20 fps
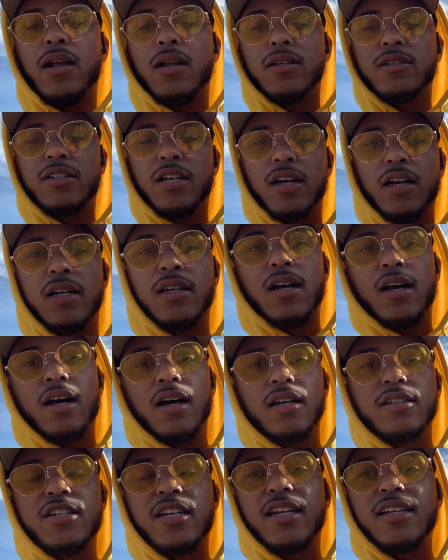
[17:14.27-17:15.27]

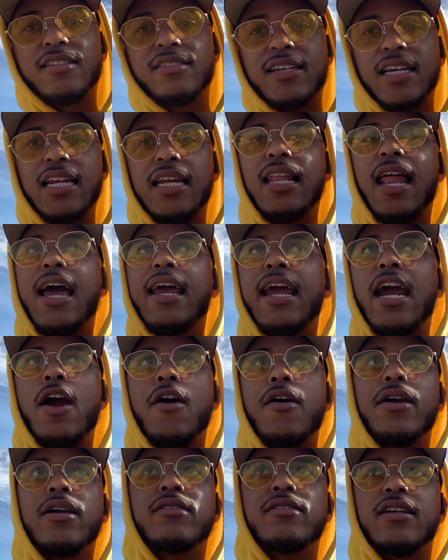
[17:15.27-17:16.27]
the city-like
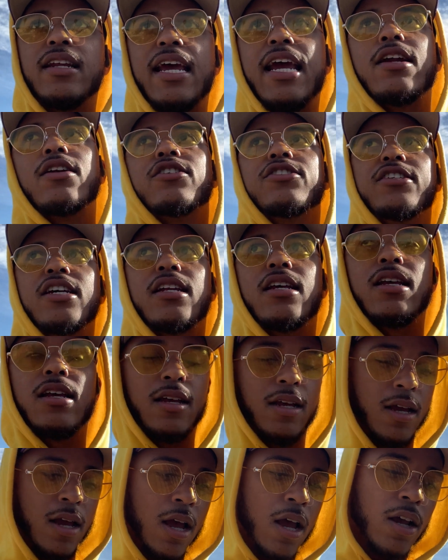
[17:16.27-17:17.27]
areas, to the inner city.
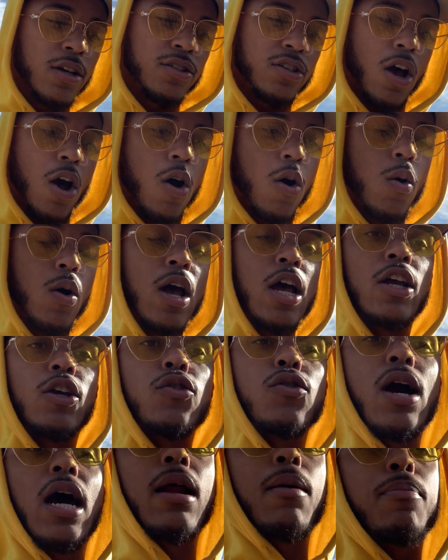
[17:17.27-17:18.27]
So you
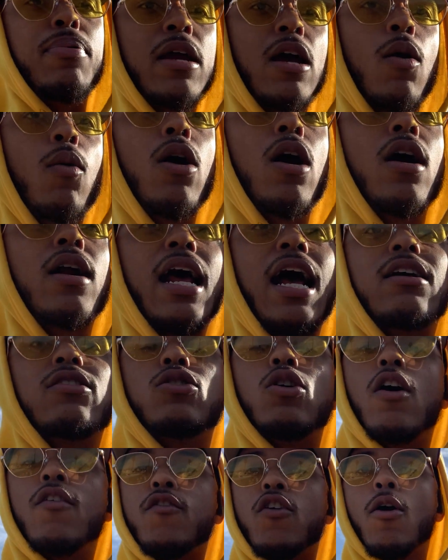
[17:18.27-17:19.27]
got to be aware of that.
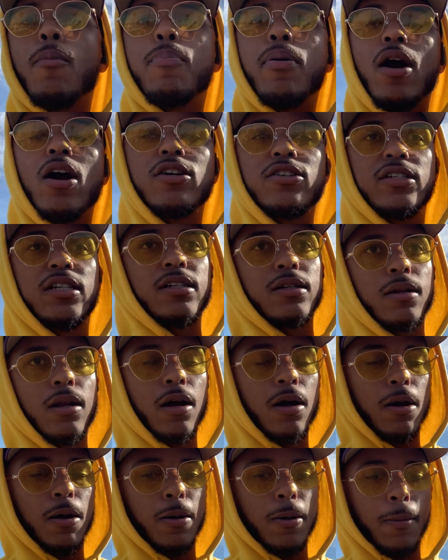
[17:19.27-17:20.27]
So if you're a person,
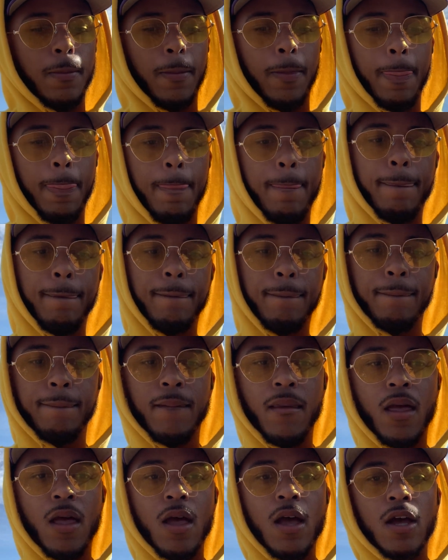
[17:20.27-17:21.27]

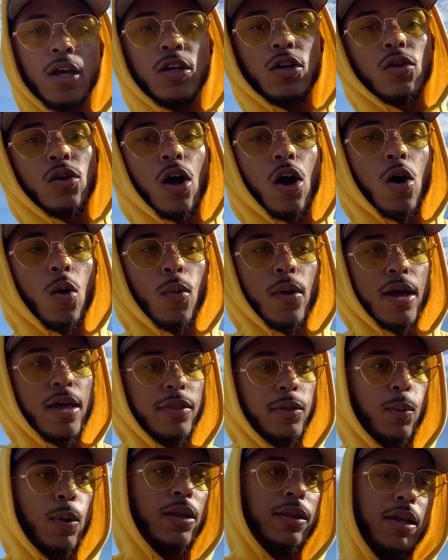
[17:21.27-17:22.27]
you know, with
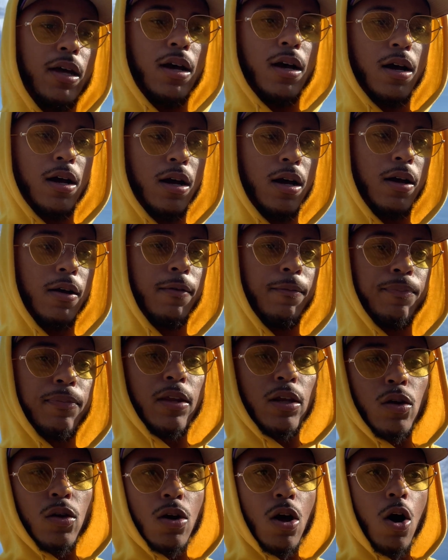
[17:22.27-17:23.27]

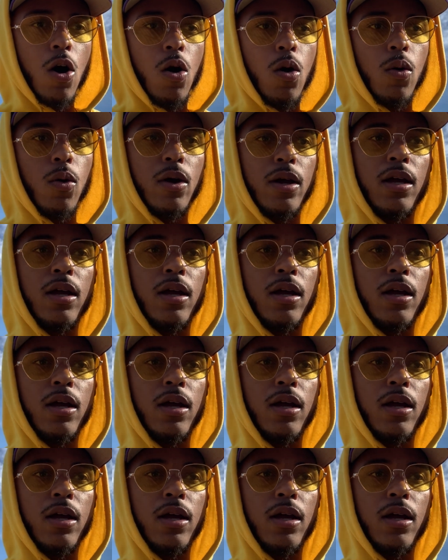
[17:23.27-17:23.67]
you know,